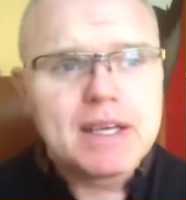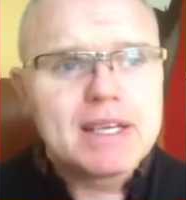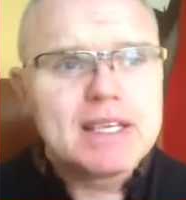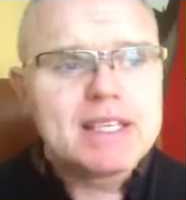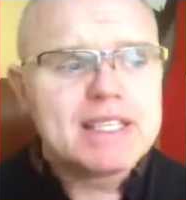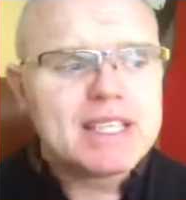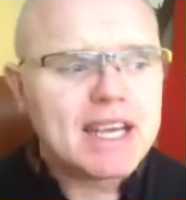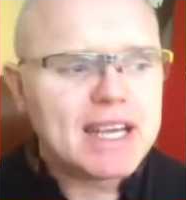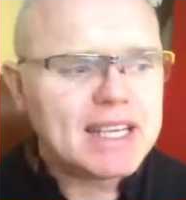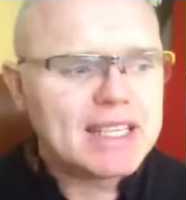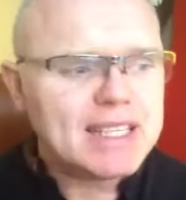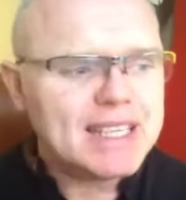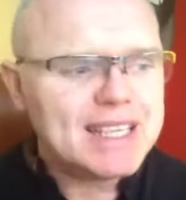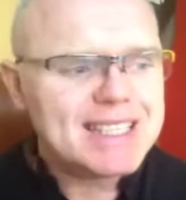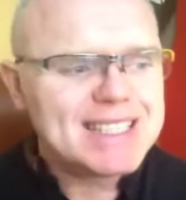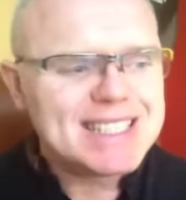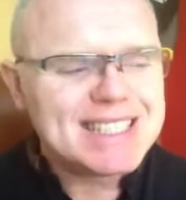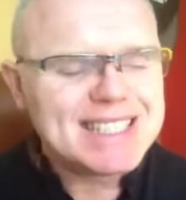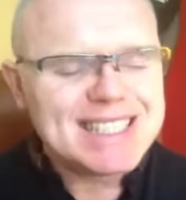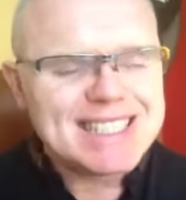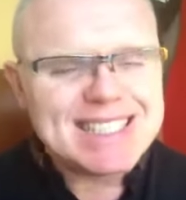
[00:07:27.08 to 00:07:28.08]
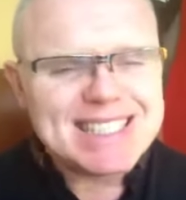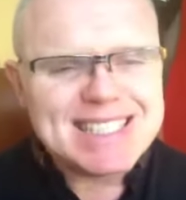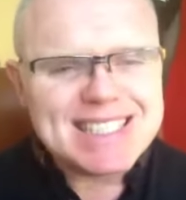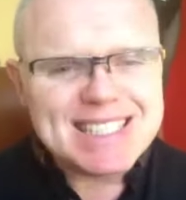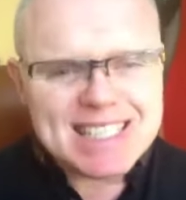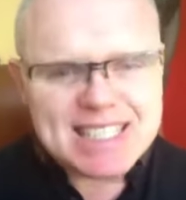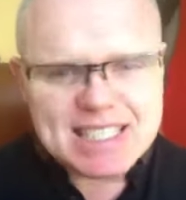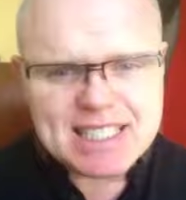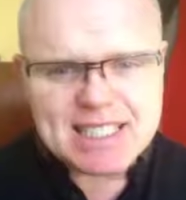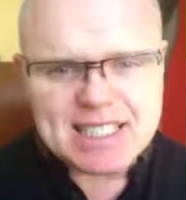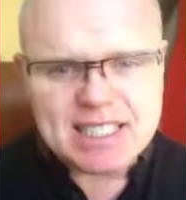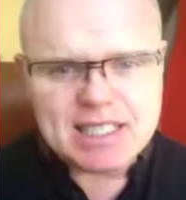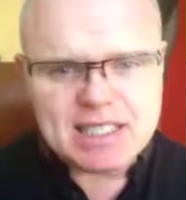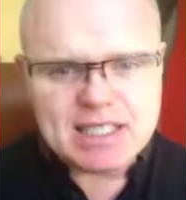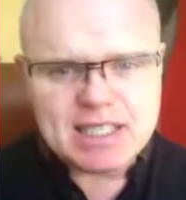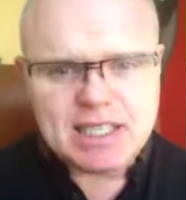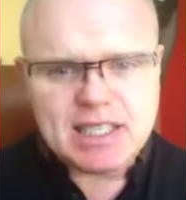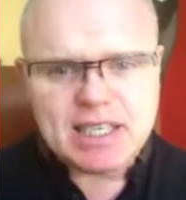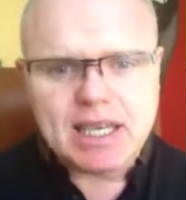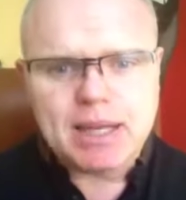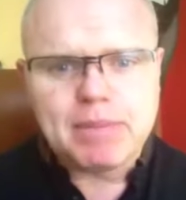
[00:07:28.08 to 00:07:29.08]
Secondly, it's
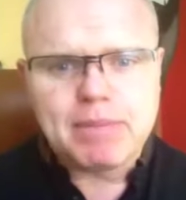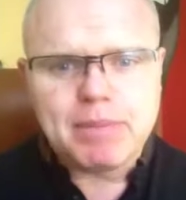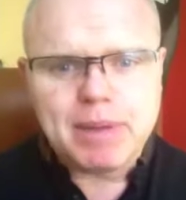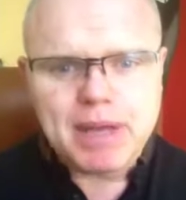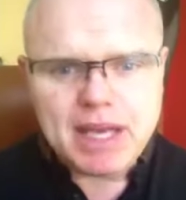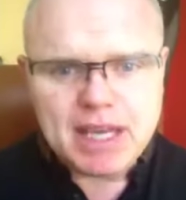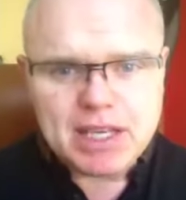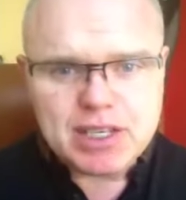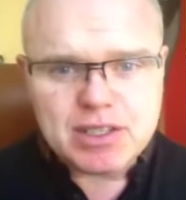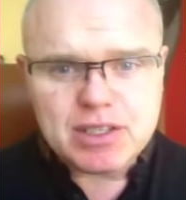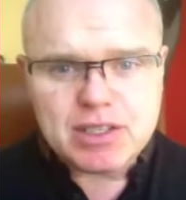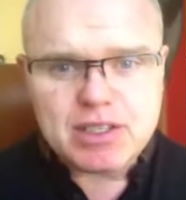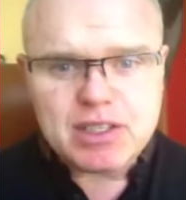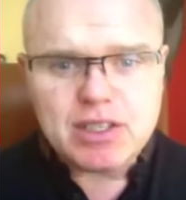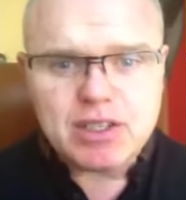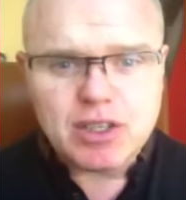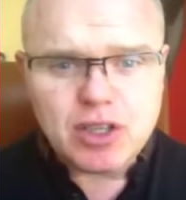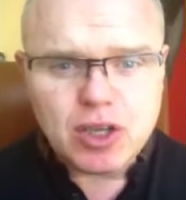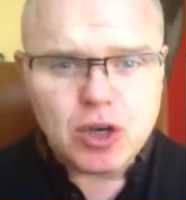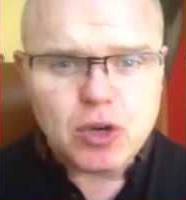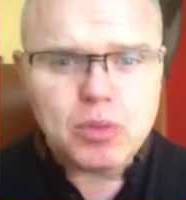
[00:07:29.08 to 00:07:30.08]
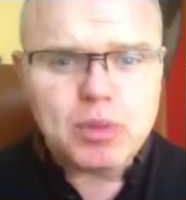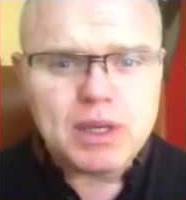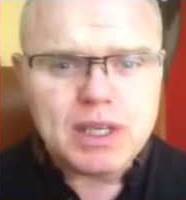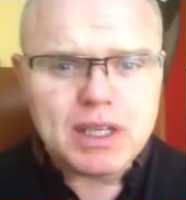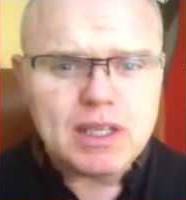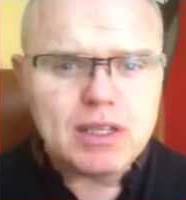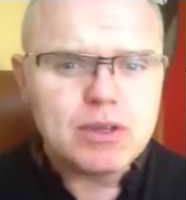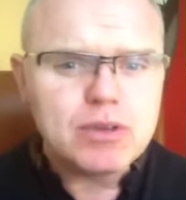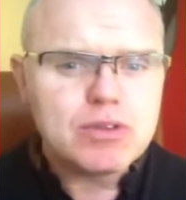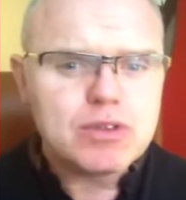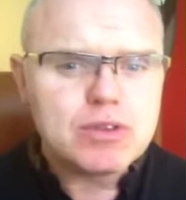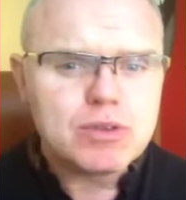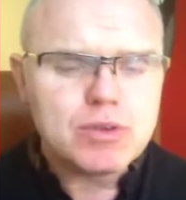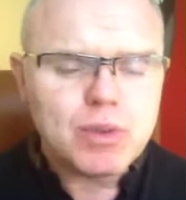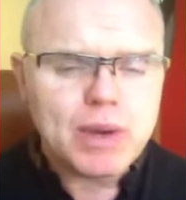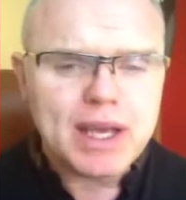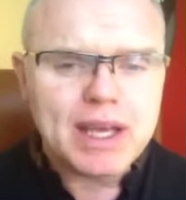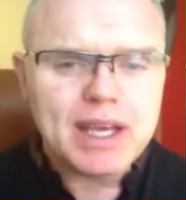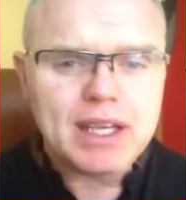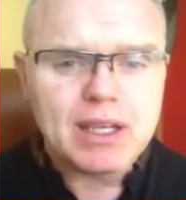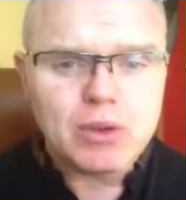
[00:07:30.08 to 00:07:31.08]
consistency and patience. Nobody loses
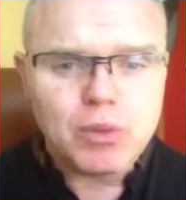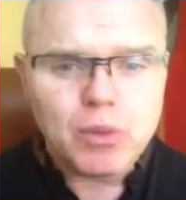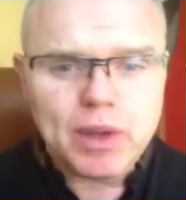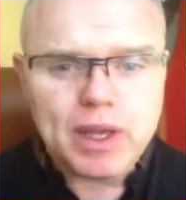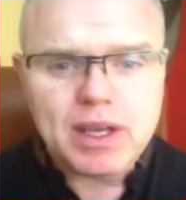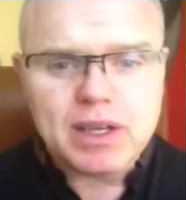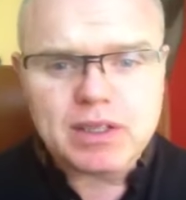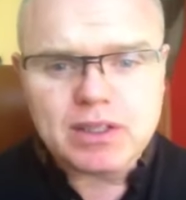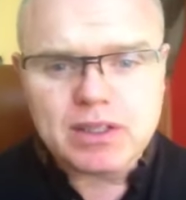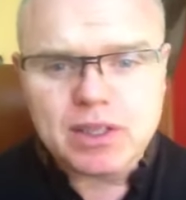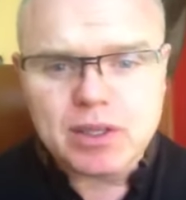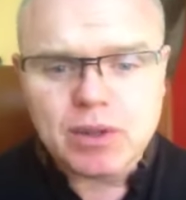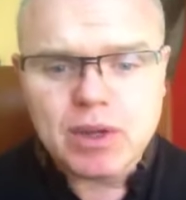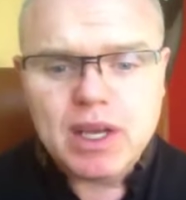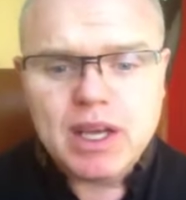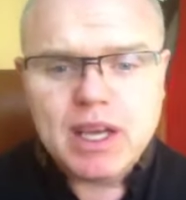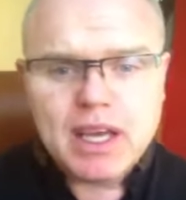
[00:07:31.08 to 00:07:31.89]
weight in a week or two.